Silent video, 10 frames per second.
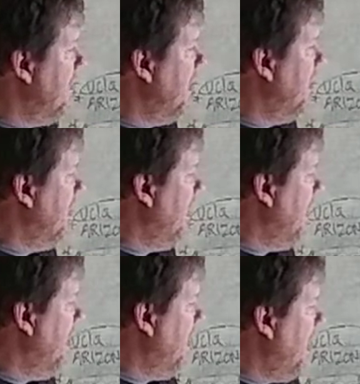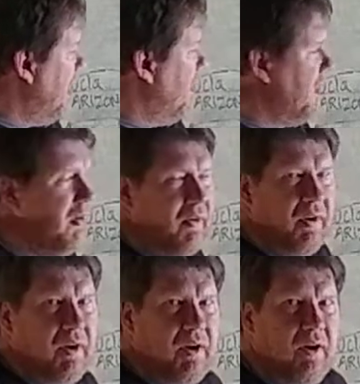winner. Uh,
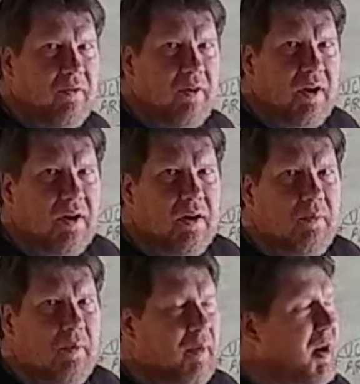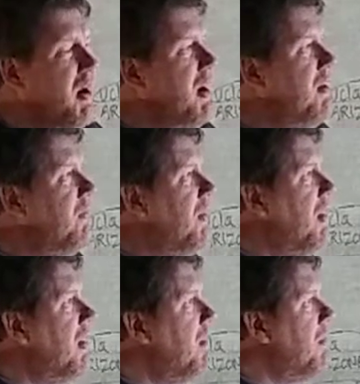Arizona, they covered that number by
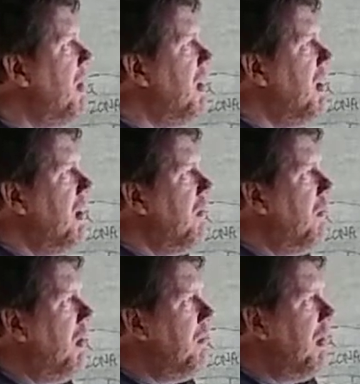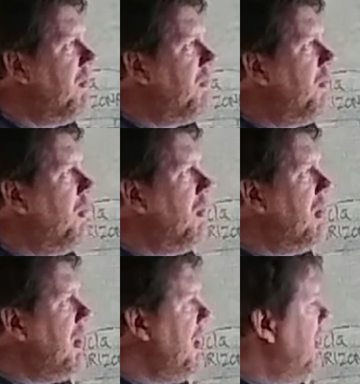halftime, won by
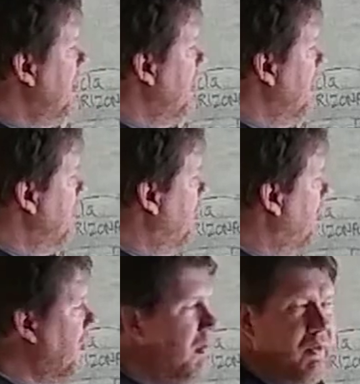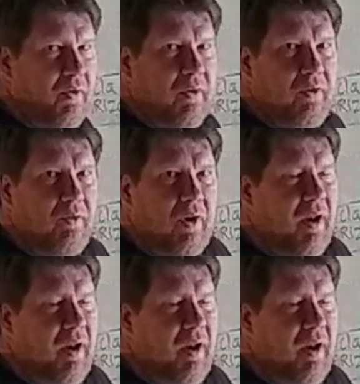40. Poor old North,